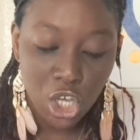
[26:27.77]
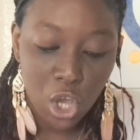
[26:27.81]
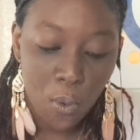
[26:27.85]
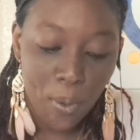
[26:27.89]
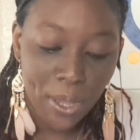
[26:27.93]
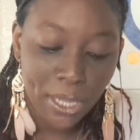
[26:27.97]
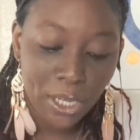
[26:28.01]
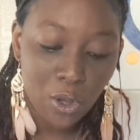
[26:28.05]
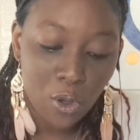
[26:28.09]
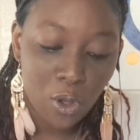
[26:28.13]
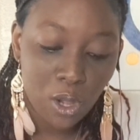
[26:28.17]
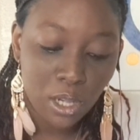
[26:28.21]

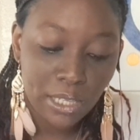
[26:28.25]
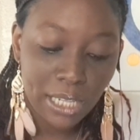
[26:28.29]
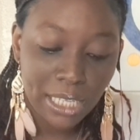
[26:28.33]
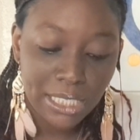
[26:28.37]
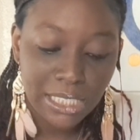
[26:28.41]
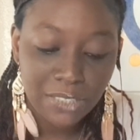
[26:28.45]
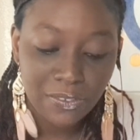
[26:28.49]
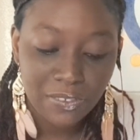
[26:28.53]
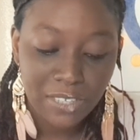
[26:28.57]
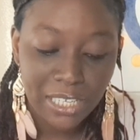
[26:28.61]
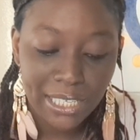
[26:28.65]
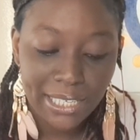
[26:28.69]
going on
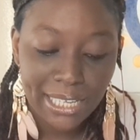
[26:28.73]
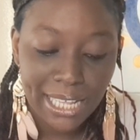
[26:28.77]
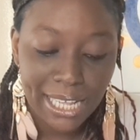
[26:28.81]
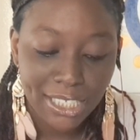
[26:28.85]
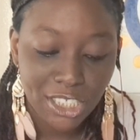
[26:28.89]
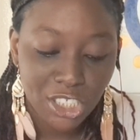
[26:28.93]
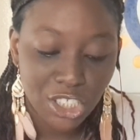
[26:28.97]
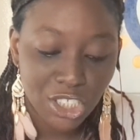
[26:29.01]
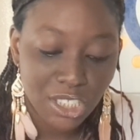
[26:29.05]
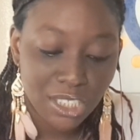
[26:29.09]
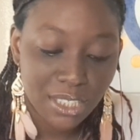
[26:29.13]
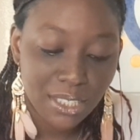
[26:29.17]
lots of
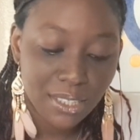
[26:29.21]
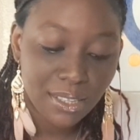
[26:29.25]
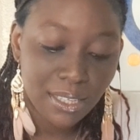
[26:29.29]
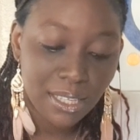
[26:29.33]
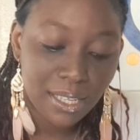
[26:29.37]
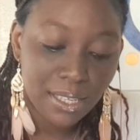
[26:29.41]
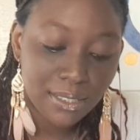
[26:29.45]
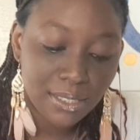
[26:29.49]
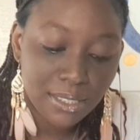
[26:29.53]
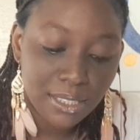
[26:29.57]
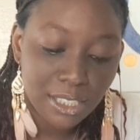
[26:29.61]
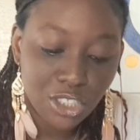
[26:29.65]
connections and
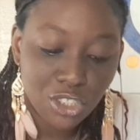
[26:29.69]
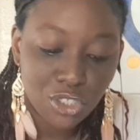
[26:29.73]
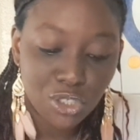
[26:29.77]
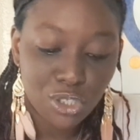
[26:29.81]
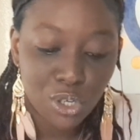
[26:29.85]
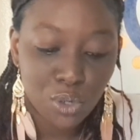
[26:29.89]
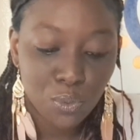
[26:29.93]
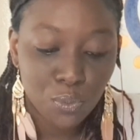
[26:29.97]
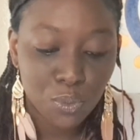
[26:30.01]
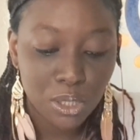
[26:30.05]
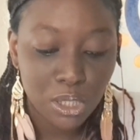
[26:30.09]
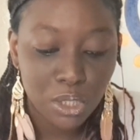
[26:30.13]
things that
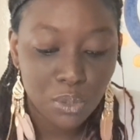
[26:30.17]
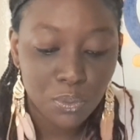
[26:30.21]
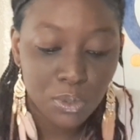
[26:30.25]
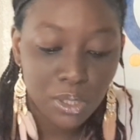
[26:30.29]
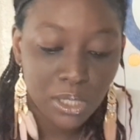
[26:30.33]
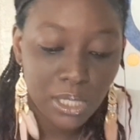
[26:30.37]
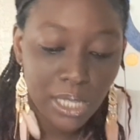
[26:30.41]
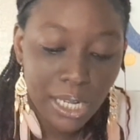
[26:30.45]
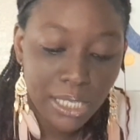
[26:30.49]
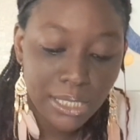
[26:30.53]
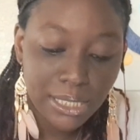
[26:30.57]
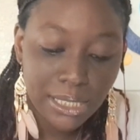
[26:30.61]
you don't really
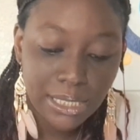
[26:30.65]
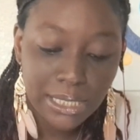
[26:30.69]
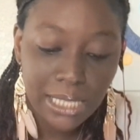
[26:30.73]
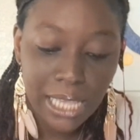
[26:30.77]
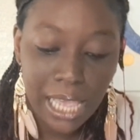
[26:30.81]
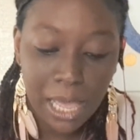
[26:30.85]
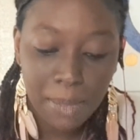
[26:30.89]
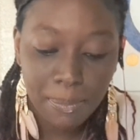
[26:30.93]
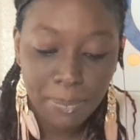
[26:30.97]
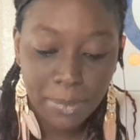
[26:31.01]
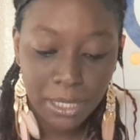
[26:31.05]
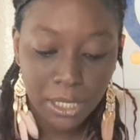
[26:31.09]
realize is
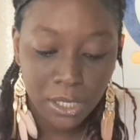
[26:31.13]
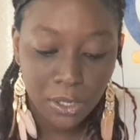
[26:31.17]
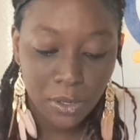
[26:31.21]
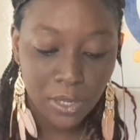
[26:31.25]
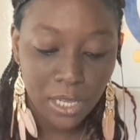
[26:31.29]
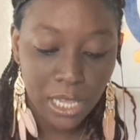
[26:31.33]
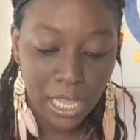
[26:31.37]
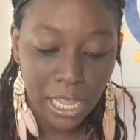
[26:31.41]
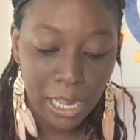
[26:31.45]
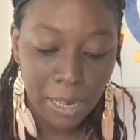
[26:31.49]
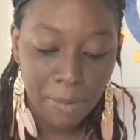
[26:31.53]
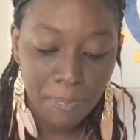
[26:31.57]
happening
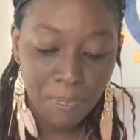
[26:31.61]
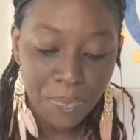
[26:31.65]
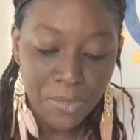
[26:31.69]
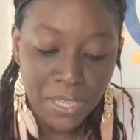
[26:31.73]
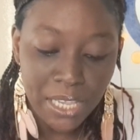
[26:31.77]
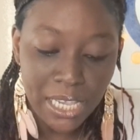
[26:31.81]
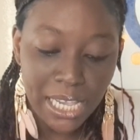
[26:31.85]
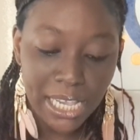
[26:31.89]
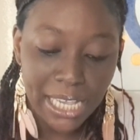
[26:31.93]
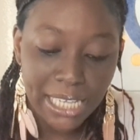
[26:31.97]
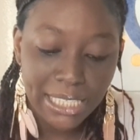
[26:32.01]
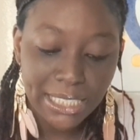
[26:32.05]
okay
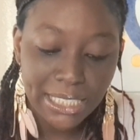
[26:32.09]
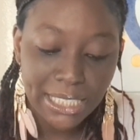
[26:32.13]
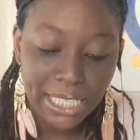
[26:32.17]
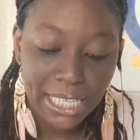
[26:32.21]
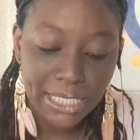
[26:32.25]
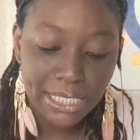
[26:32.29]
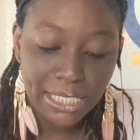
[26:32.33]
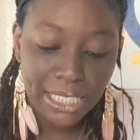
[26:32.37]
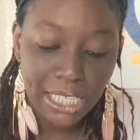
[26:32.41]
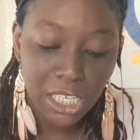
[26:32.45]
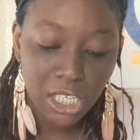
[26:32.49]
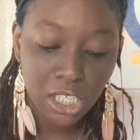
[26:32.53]
it
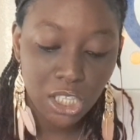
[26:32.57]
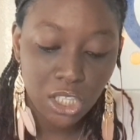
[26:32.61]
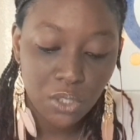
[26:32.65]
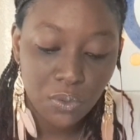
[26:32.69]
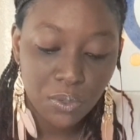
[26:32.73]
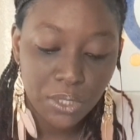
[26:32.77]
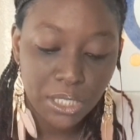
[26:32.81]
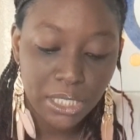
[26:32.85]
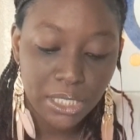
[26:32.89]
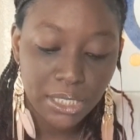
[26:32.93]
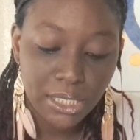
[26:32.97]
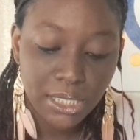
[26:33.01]
says
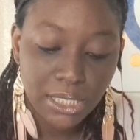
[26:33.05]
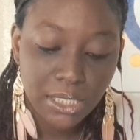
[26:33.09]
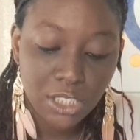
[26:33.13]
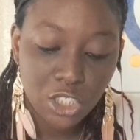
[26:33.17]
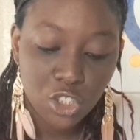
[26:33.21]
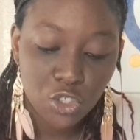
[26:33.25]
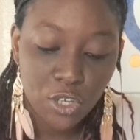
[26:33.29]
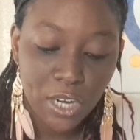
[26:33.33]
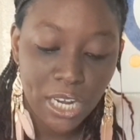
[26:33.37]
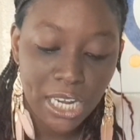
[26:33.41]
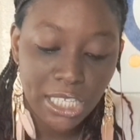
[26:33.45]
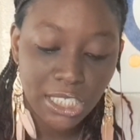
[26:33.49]
including
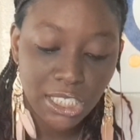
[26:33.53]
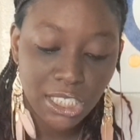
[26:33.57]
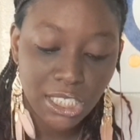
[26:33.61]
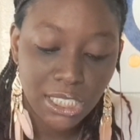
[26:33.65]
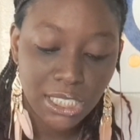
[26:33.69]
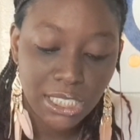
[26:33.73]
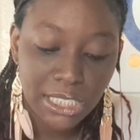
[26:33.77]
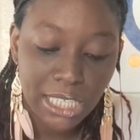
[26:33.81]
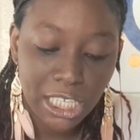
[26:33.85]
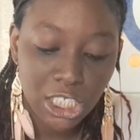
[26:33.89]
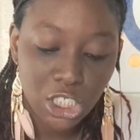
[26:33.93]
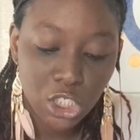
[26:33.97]
strange
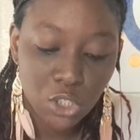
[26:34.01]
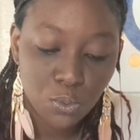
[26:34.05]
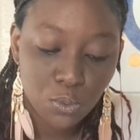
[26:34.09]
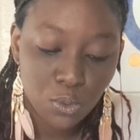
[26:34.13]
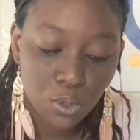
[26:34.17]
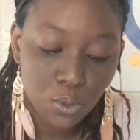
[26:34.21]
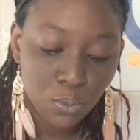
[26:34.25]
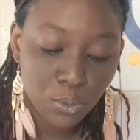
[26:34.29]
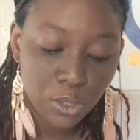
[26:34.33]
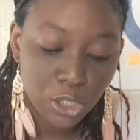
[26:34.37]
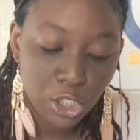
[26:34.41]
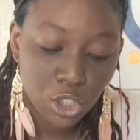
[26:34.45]

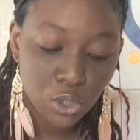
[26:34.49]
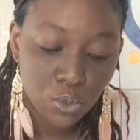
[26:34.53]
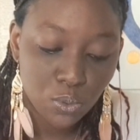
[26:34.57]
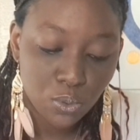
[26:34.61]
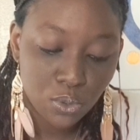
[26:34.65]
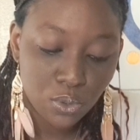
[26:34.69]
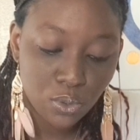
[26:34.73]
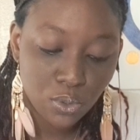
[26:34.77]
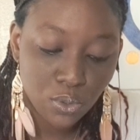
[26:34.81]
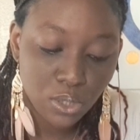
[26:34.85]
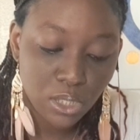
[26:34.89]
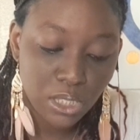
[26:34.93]
sexual
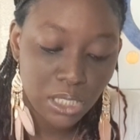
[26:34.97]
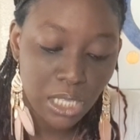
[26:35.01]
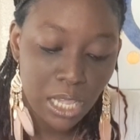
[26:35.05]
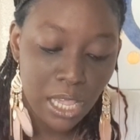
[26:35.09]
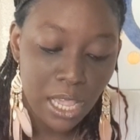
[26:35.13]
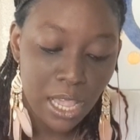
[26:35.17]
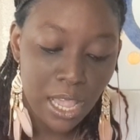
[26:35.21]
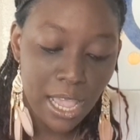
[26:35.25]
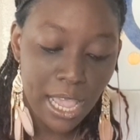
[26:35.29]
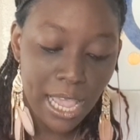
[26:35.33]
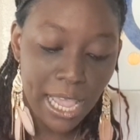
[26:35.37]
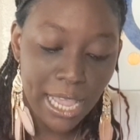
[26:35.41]
rituals
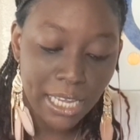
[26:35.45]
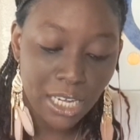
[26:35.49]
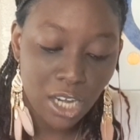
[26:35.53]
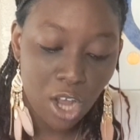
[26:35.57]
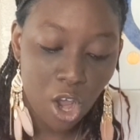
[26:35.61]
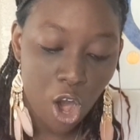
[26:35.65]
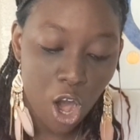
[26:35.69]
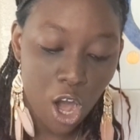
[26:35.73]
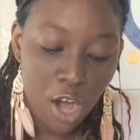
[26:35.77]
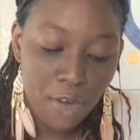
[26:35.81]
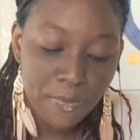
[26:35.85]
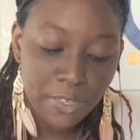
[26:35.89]

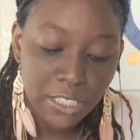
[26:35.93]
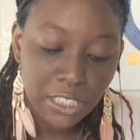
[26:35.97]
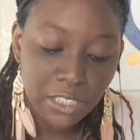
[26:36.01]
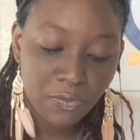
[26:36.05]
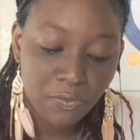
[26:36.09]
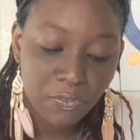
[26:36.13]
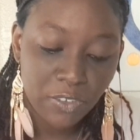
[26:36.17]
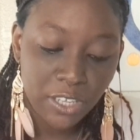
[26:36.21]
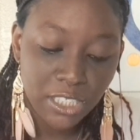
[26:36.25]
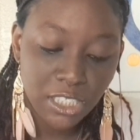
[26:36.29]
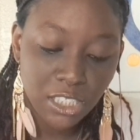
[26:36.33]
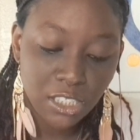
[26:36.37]
and
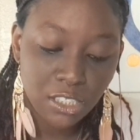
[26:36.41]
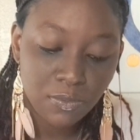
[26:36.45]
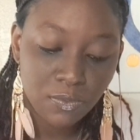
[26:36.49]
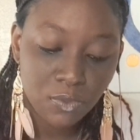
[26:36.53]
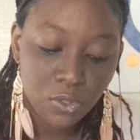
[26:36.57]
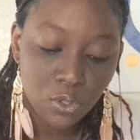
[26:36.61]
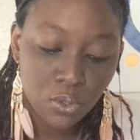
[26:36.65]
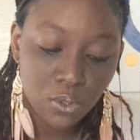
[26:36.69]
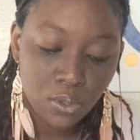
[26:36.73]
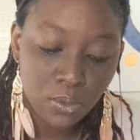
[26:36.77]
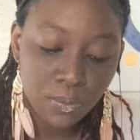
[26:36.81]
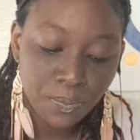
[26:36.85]
Harvest
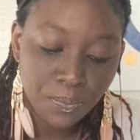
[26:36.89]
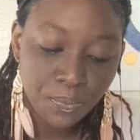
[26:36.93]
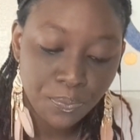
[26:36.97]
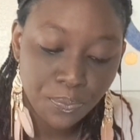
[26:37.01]
Festival.